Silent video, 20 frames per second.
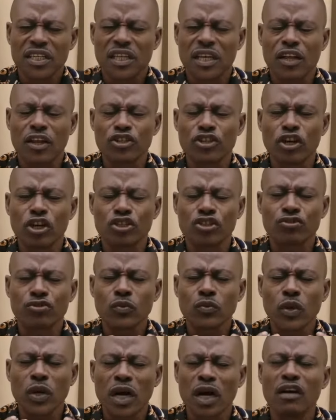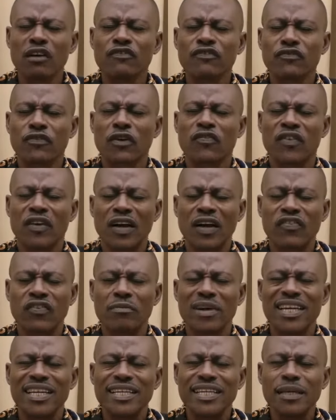That, Lord, your truth will comfort, Father,
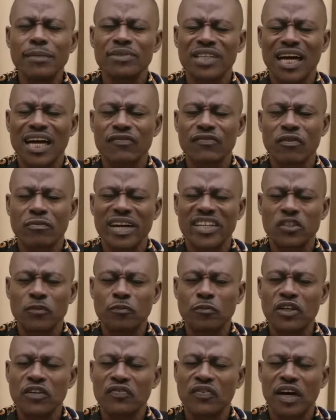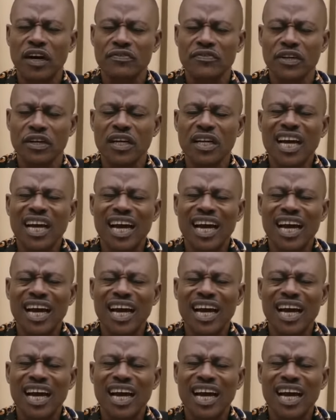from my lips and from my spirit, Father.